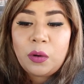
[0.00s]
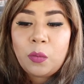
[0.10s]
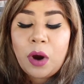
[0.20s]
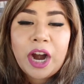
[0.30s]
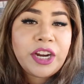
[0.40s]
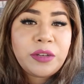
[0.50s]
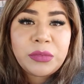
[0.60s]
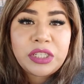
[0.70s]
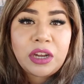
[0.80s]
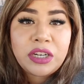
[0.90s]
why are you
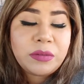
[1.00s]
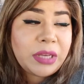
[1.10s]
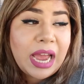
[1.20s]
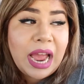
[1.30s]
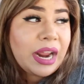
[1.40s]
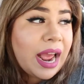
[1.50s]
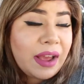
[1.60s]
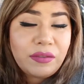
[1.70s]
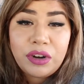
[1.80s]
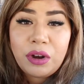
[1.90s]
massaging me? I
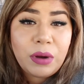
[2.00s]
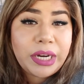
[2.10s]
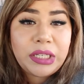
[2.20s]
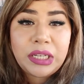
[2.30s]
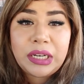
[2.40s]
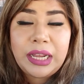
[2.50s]
have no idea.